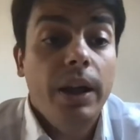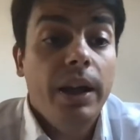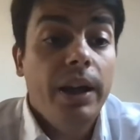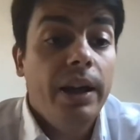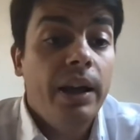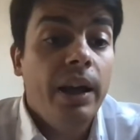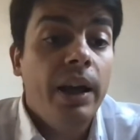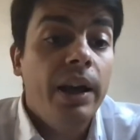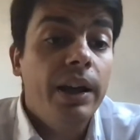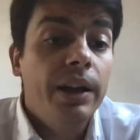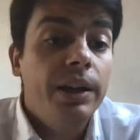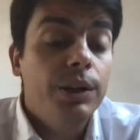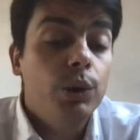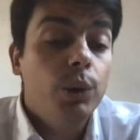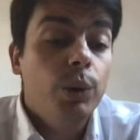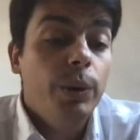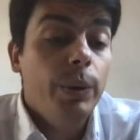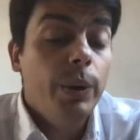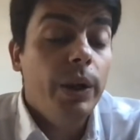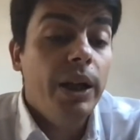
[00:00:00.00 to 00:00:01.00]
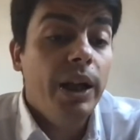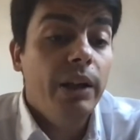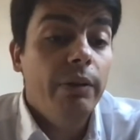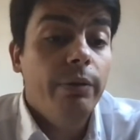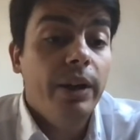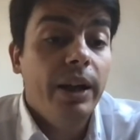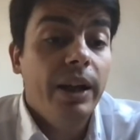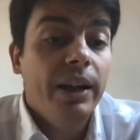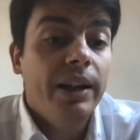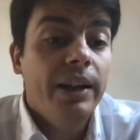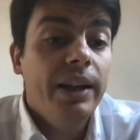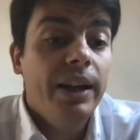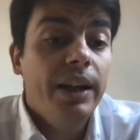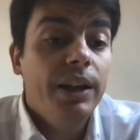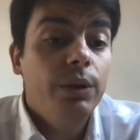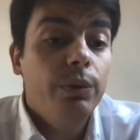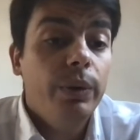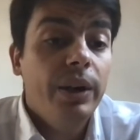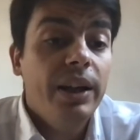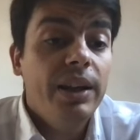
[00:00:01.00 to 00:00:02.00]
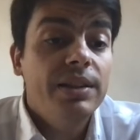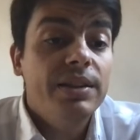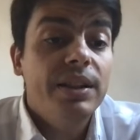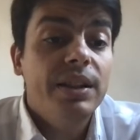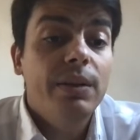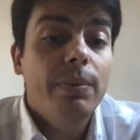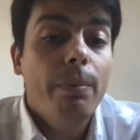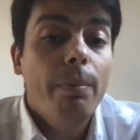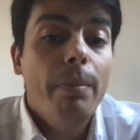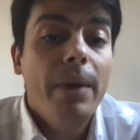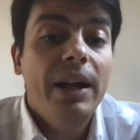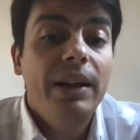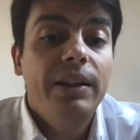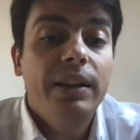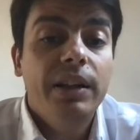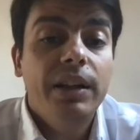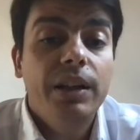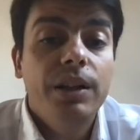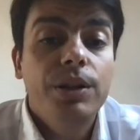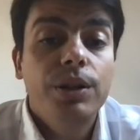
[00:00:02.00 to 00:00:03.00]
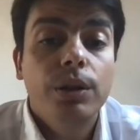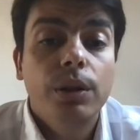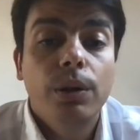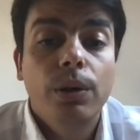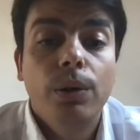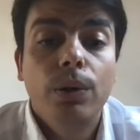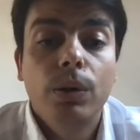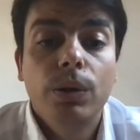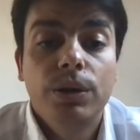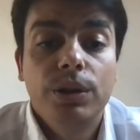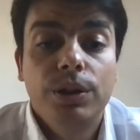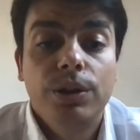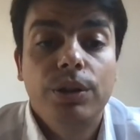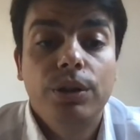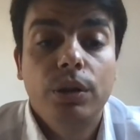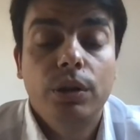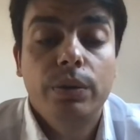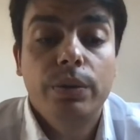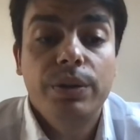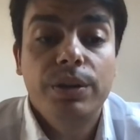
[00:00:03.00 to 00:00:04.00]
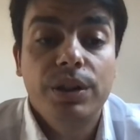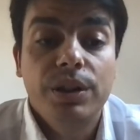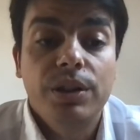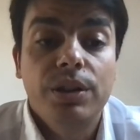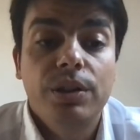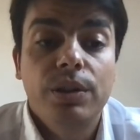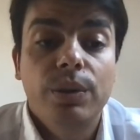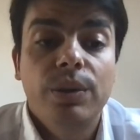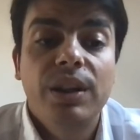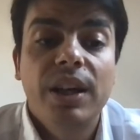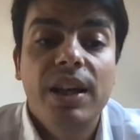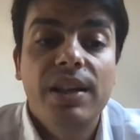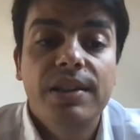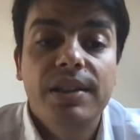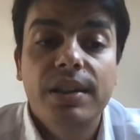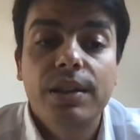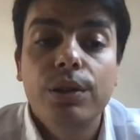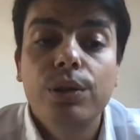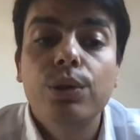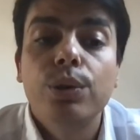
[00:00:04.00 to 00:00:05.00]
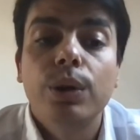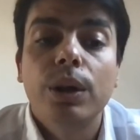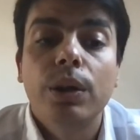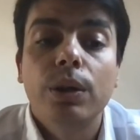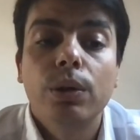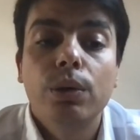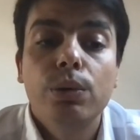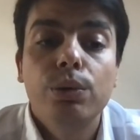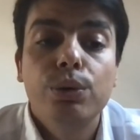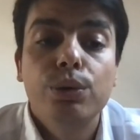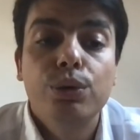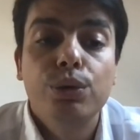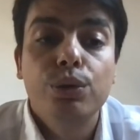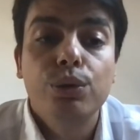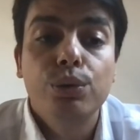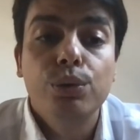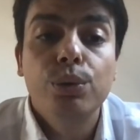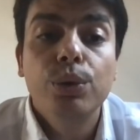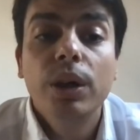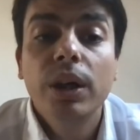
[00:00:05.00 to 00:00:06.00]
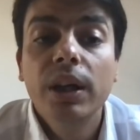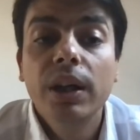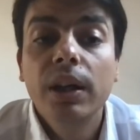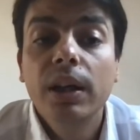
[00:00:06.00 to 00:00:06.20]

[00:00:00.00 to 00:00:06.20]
And we have a gateway that manage all the services together to allow to